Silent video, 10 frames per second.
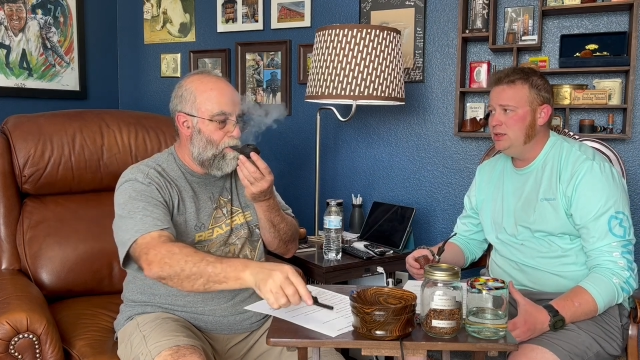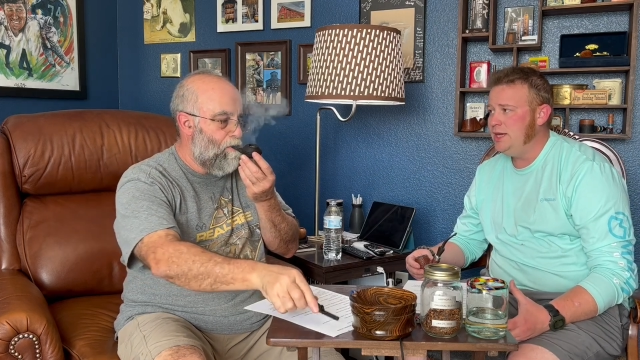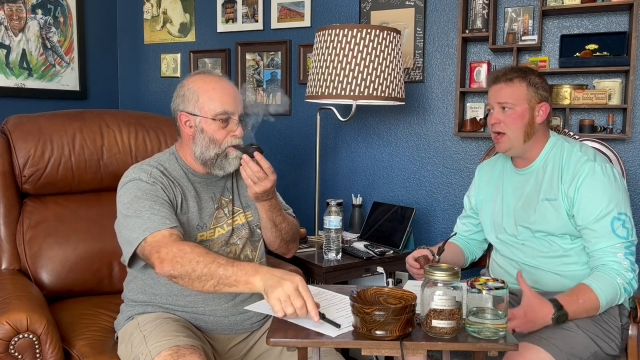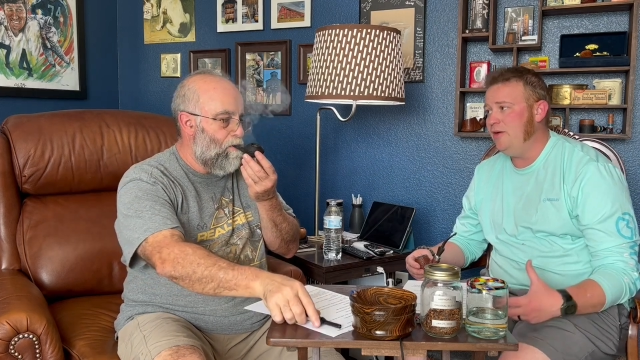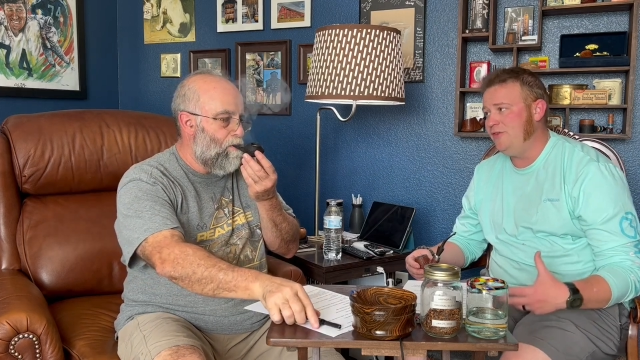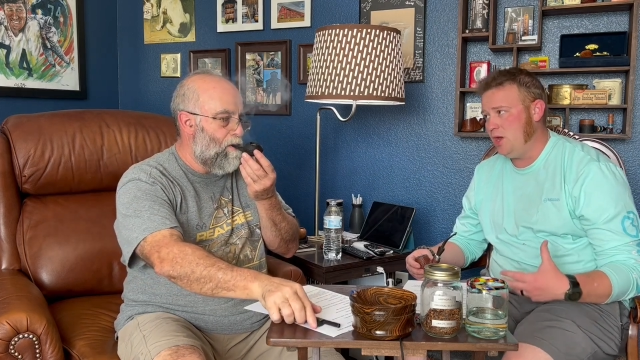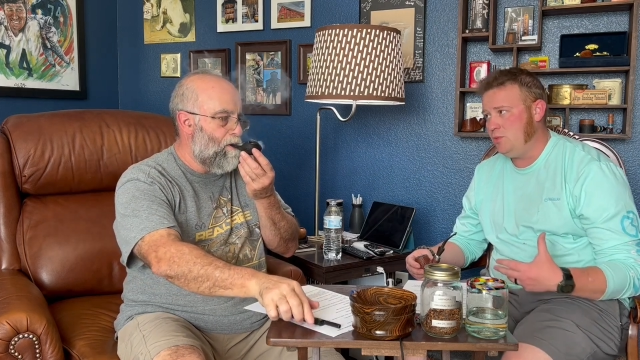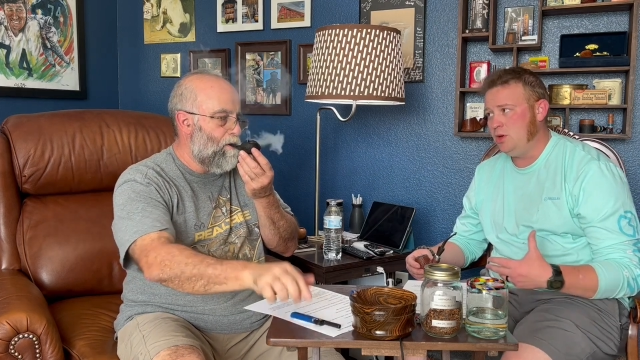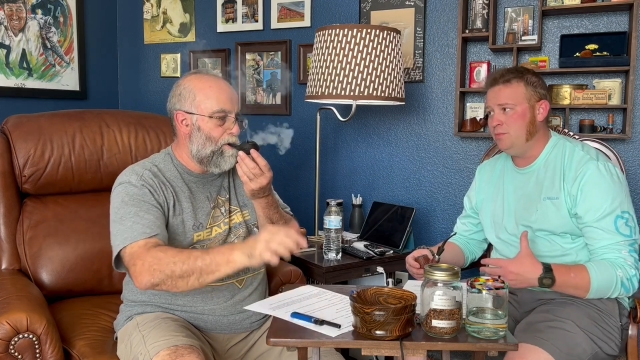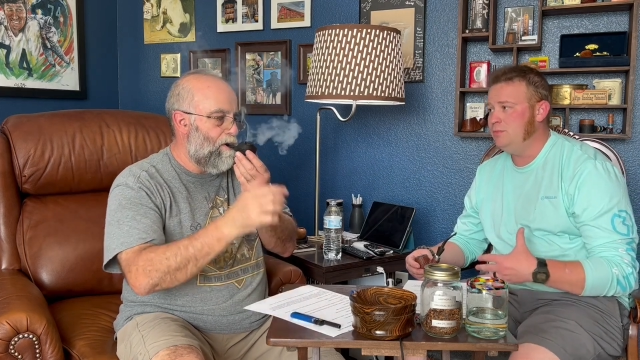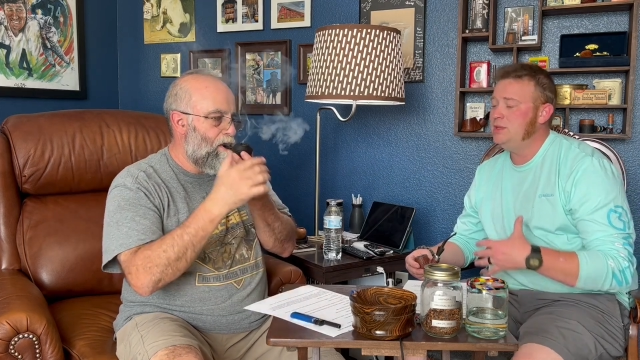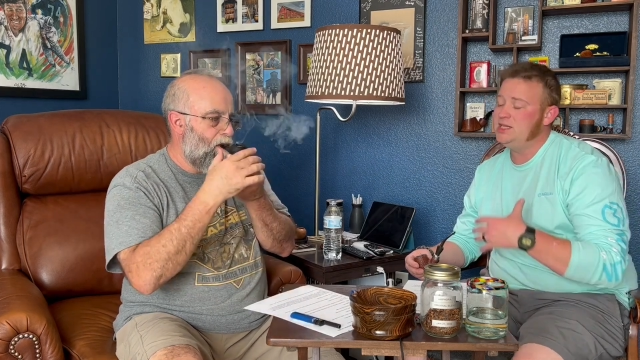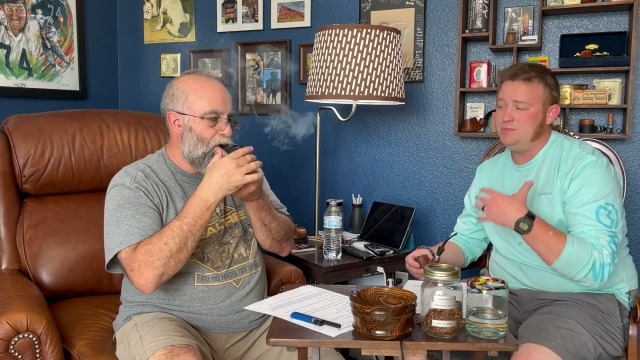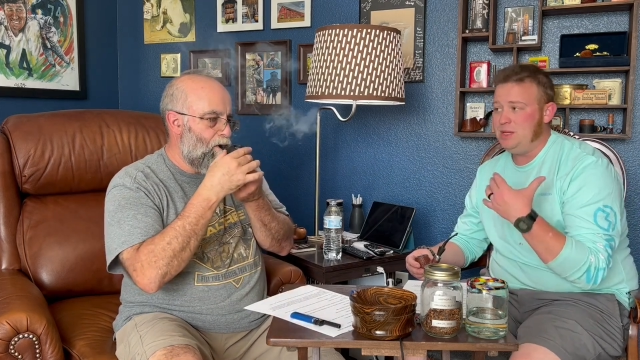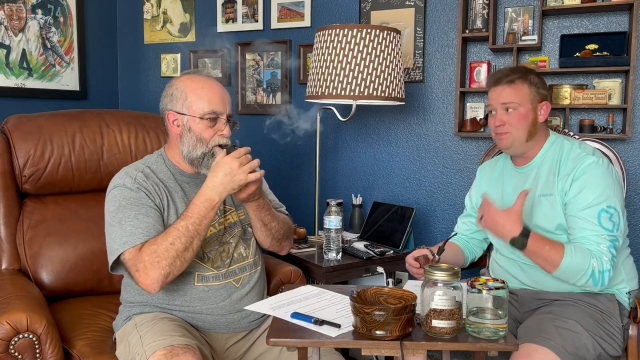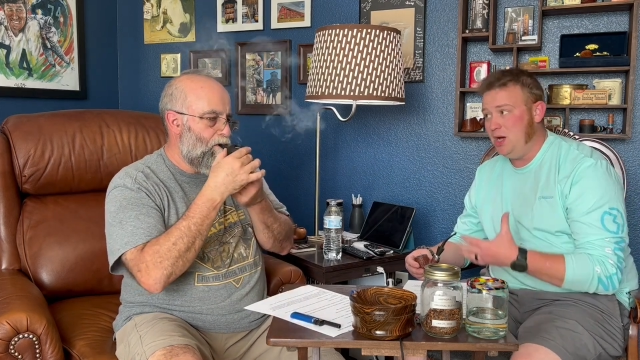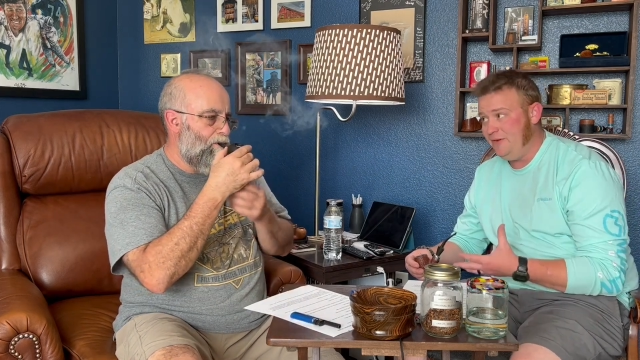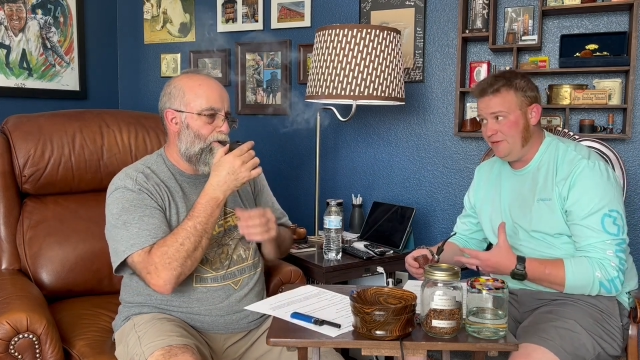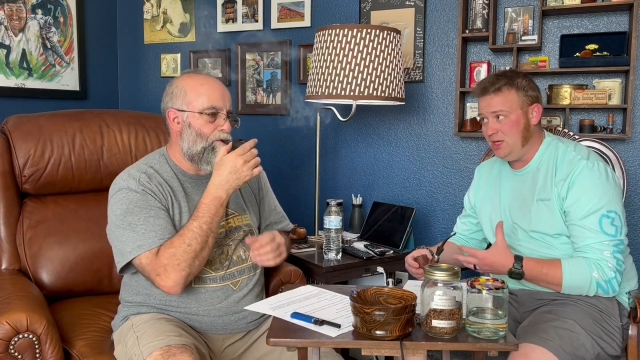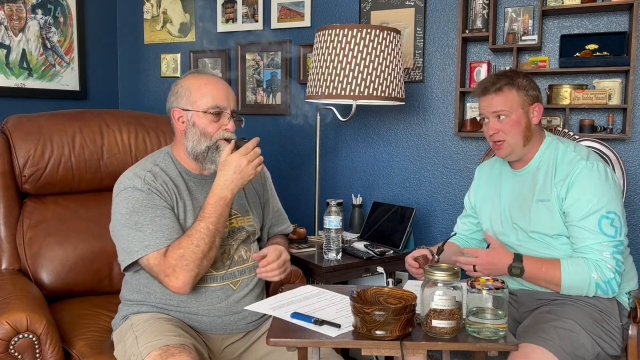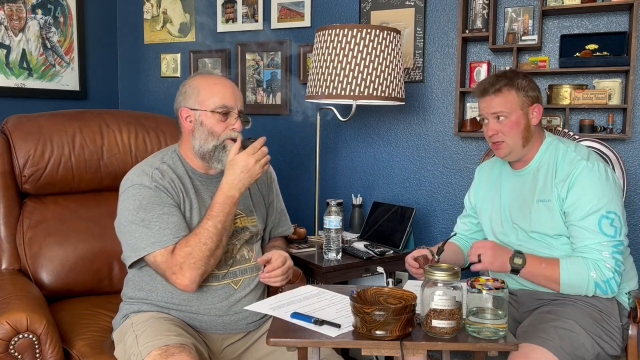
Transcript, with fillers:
Speaker 1: Now, if I were, that's me puffing it.